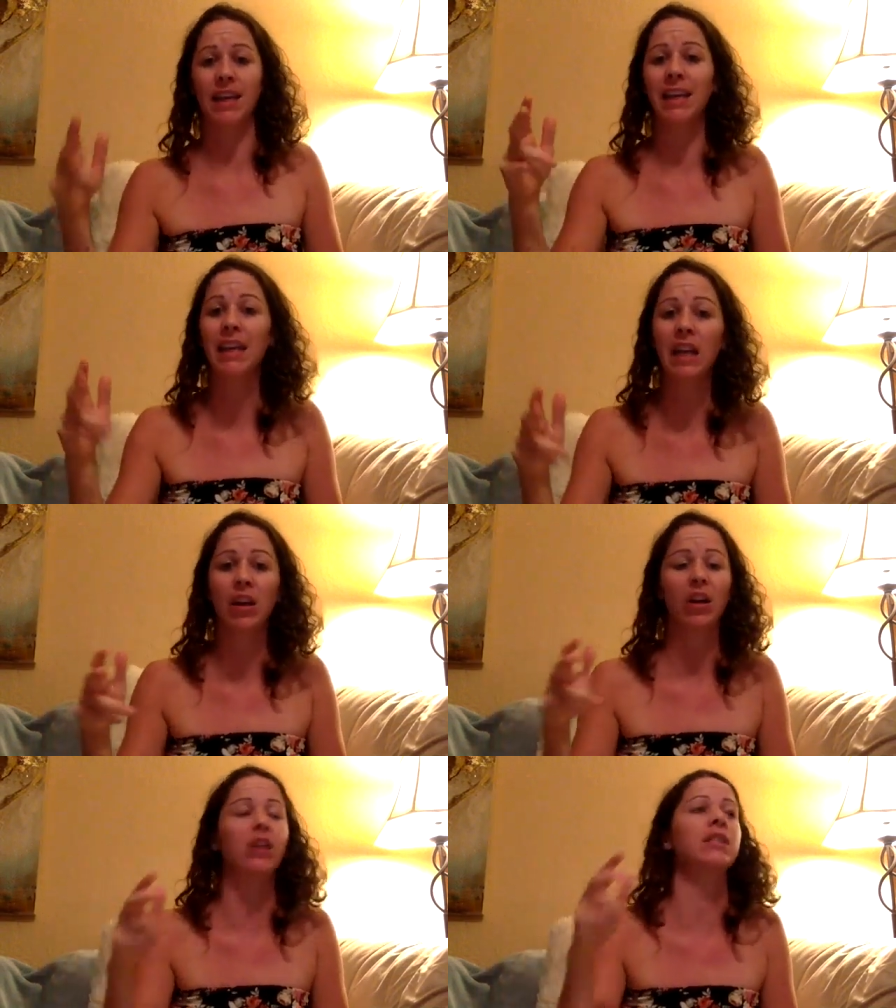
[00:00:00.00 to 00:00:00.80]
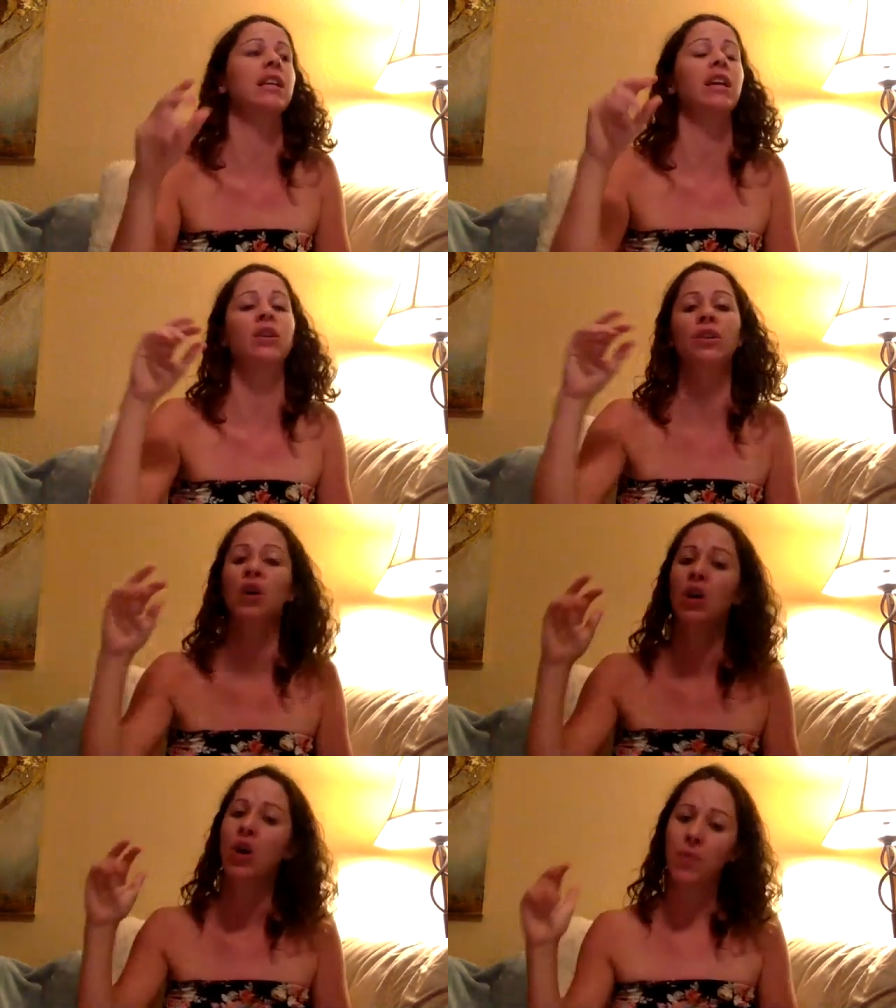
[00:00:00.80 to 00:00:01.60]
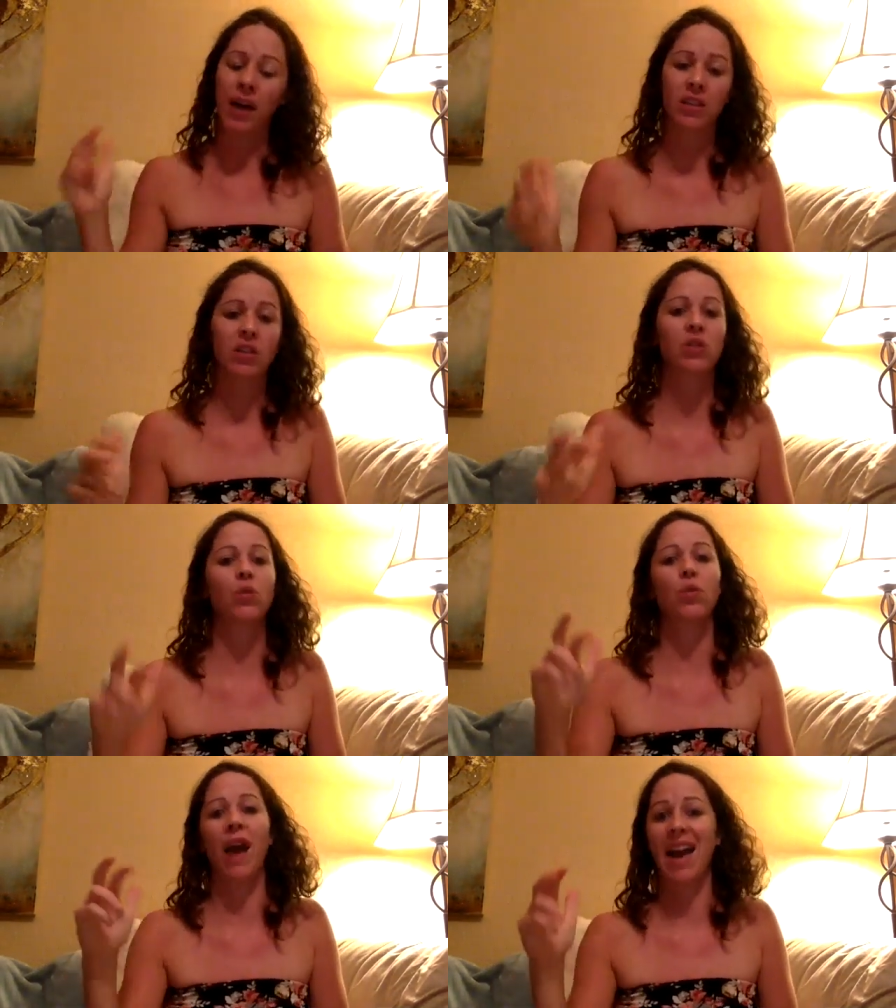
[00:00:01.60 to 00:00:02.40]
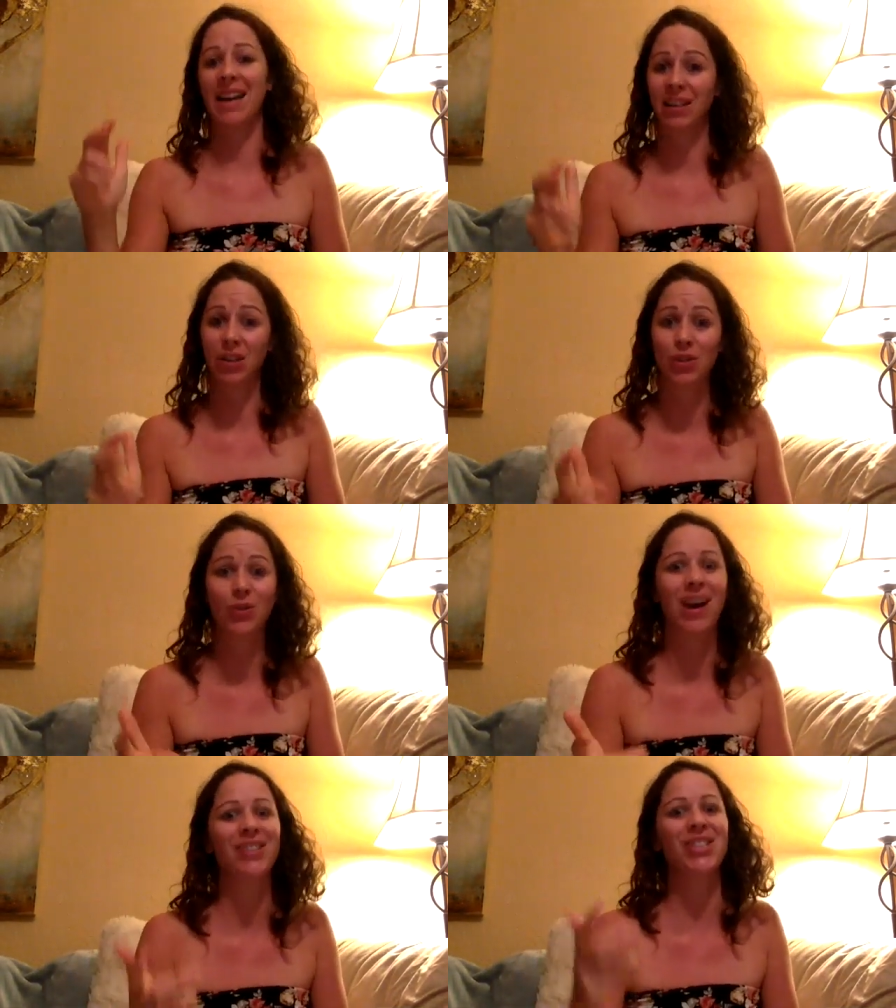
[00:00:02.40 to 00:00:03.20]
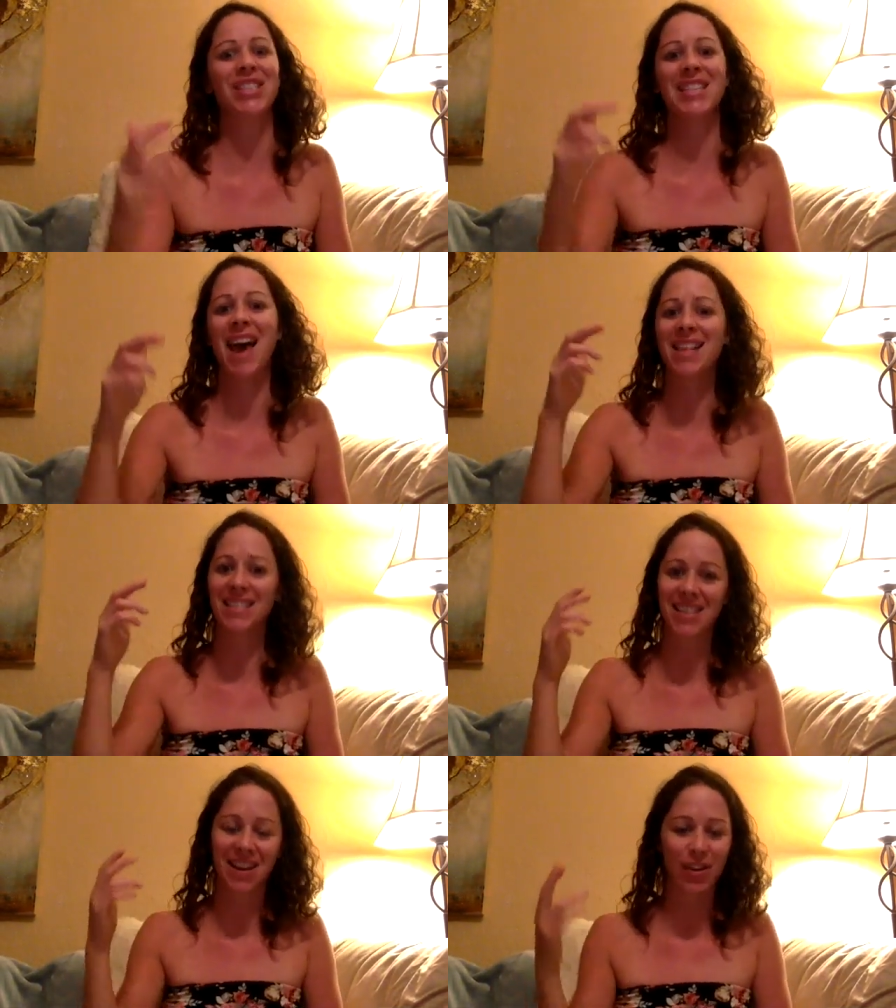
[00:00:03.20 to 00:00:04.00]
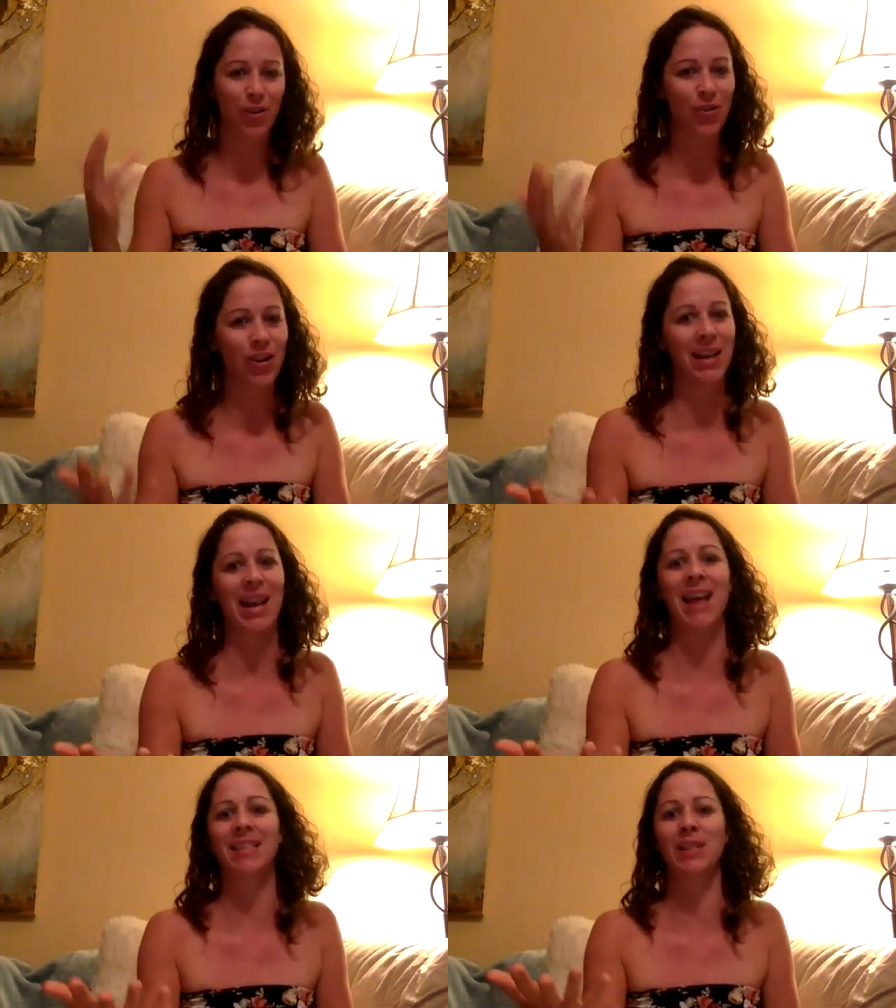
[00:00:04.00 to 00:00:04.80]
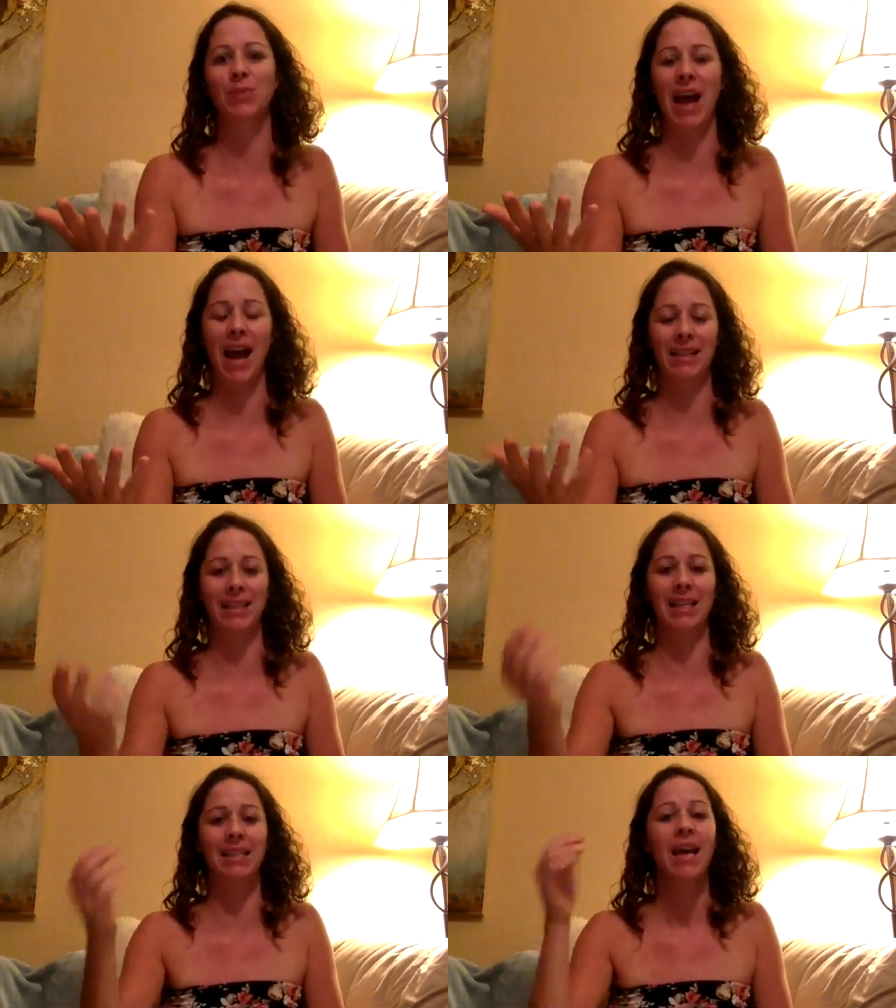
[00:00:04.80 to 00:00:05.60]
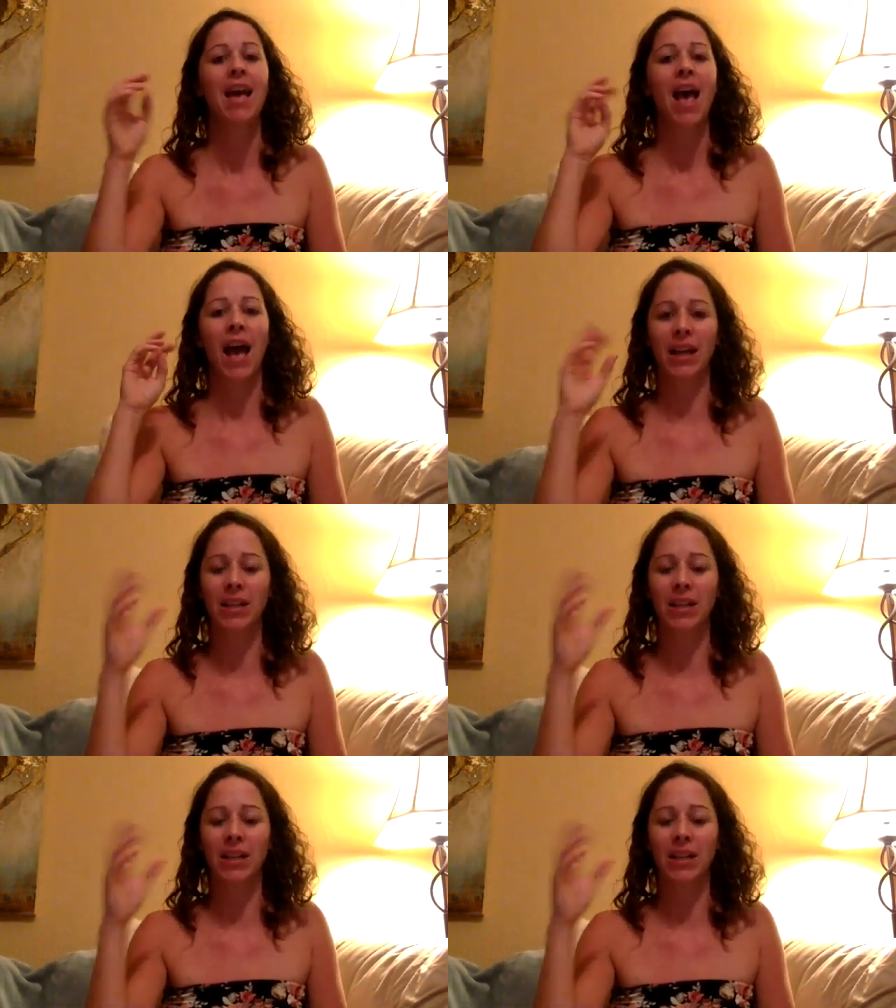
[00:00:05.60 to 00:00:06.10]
healers, and I could practice yoga, and I could do conscious dance, and I could create classes with access. And I